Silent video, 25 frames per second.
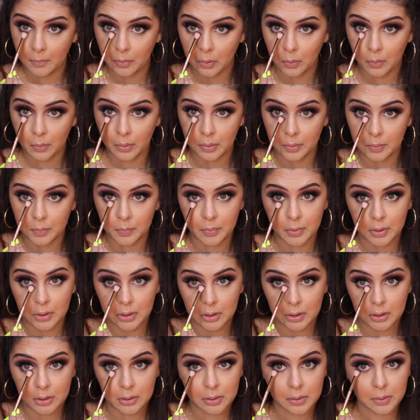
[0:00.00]
going
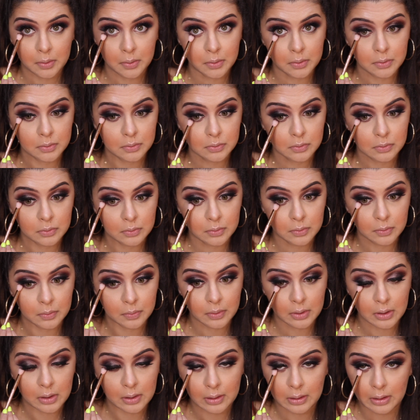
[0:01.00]
really close to
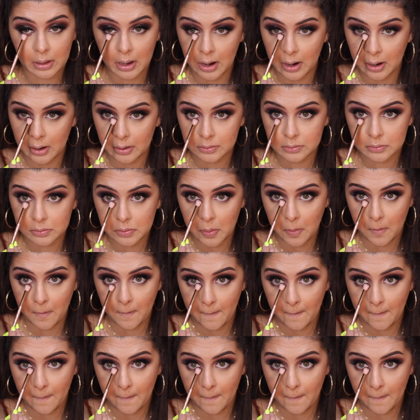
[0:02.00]
the lash.